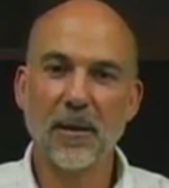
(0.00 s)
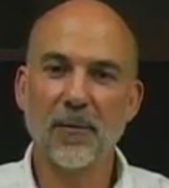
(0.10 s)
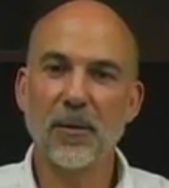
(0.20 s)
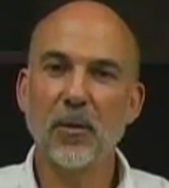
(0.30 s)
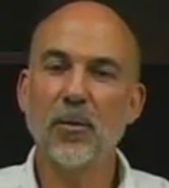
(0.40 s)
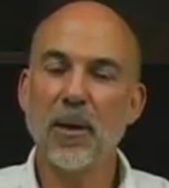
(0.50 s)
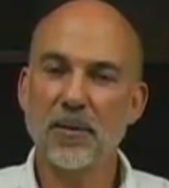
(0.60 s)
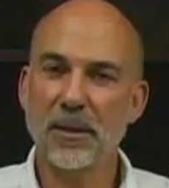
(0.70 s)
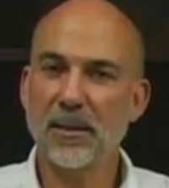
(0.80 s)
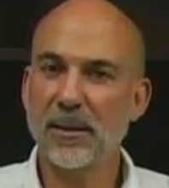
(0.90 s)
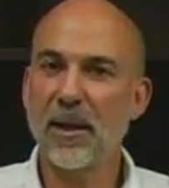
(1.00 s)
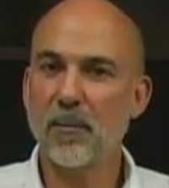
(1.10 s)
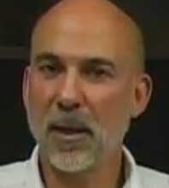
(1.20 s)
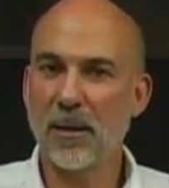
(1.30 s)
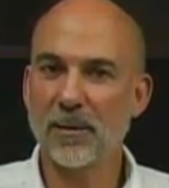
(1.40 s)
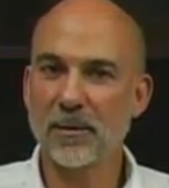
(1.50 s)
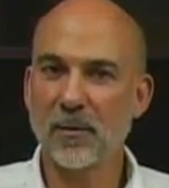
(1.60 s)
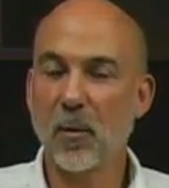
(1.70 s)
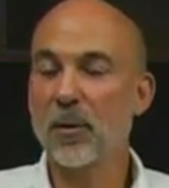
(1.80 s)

If you upset that balance, of